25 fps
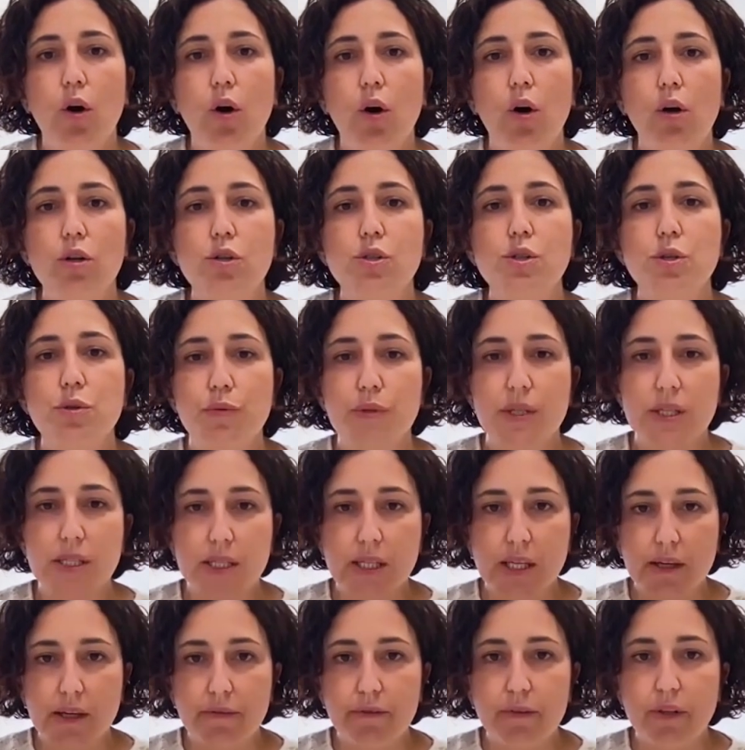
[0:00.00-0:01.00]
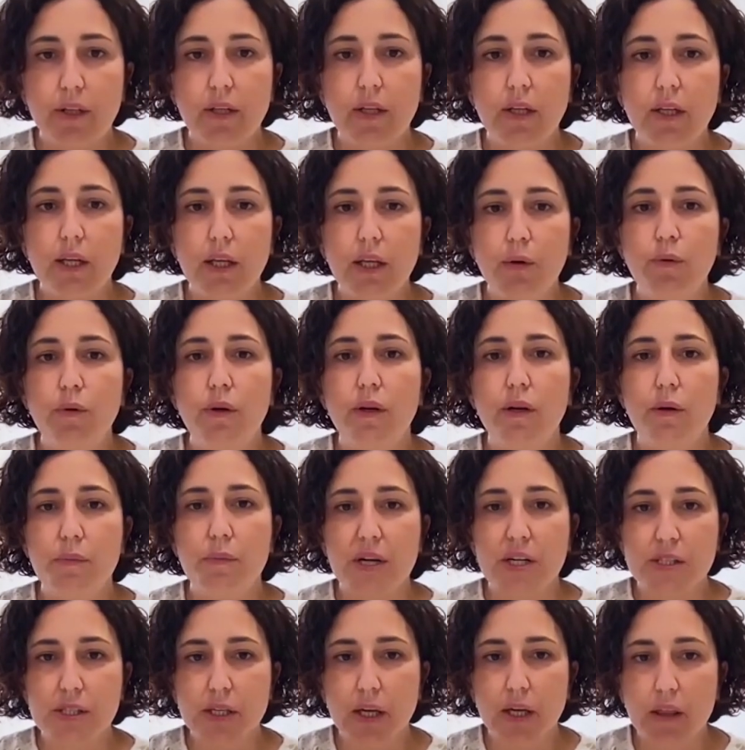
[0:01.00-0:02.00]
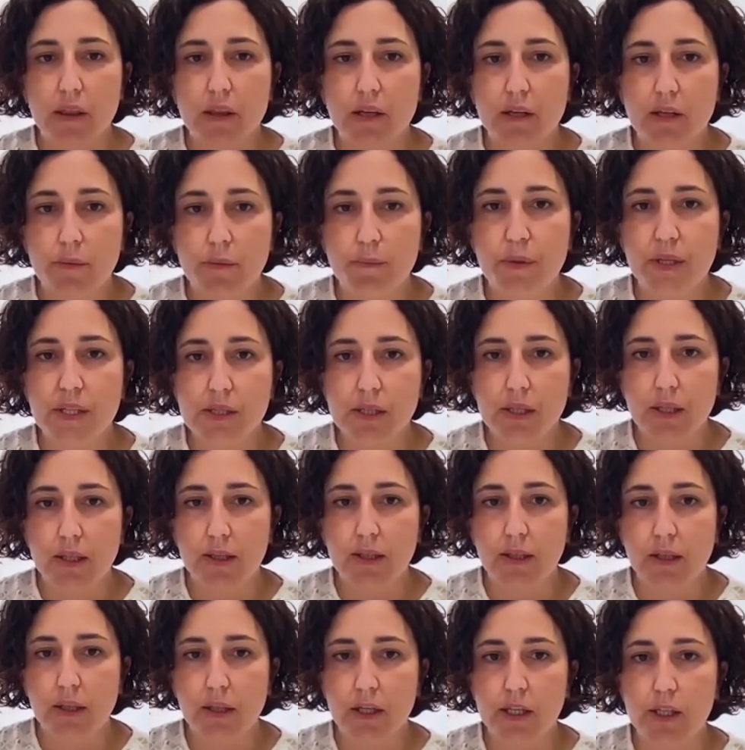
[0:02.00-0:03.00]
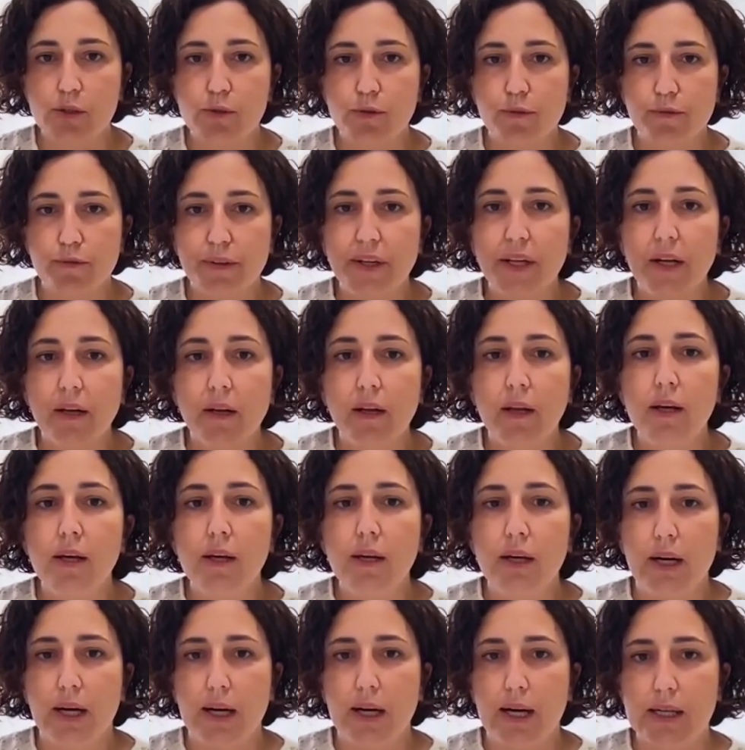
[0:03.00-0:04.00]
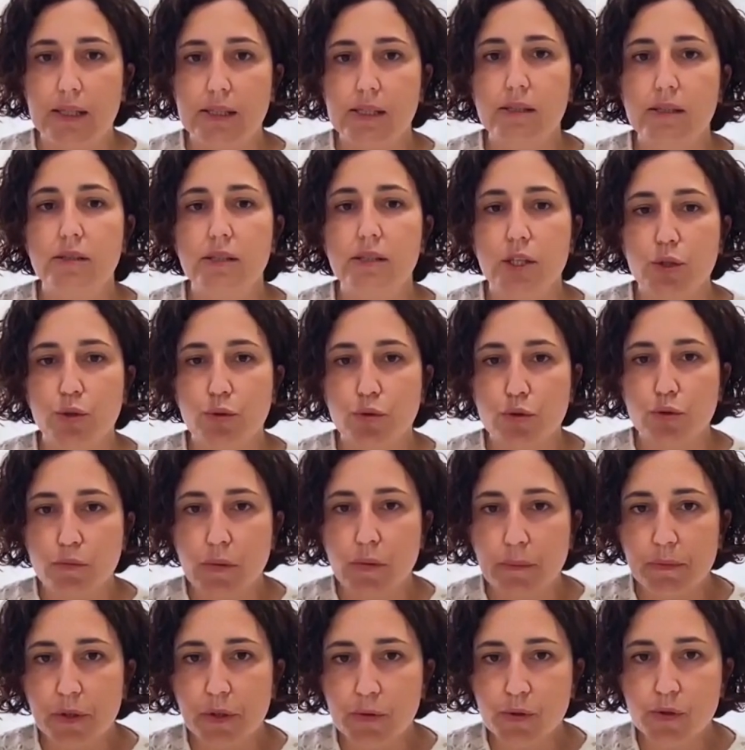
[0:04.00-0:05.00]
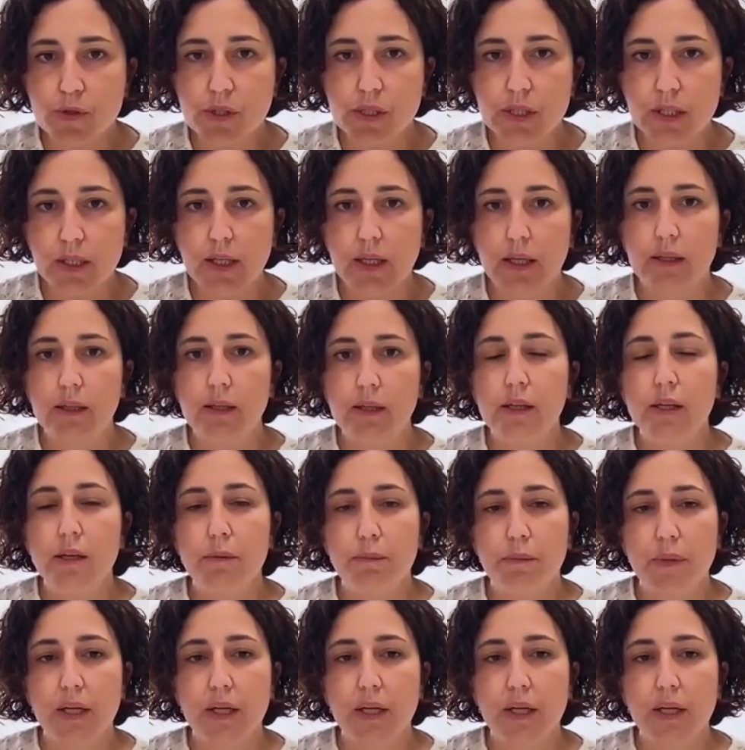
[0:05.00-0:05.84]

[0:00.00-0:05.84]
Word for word: also received new emerging therapies in the HER2 field as trastuzumab deruxtecan,